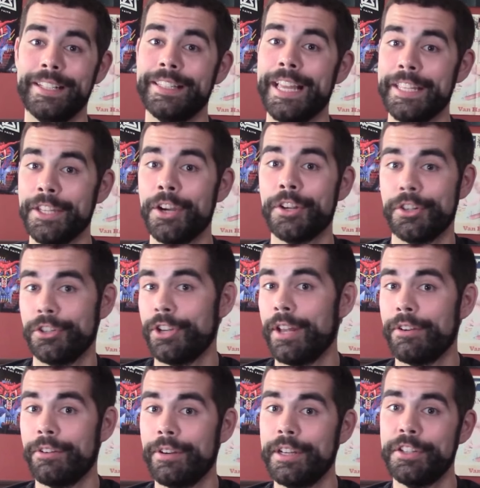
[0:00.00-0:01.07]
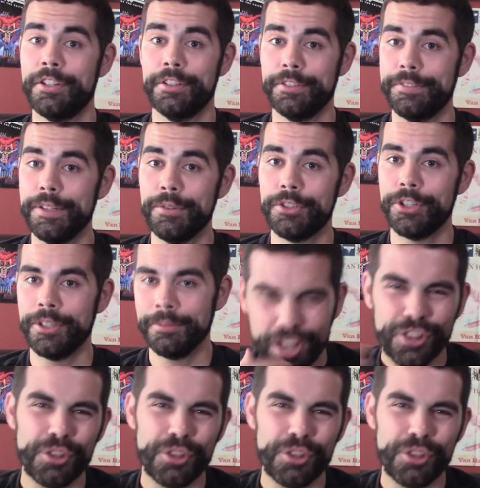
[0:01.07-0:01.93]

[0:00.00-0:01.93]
in that younger generation's future.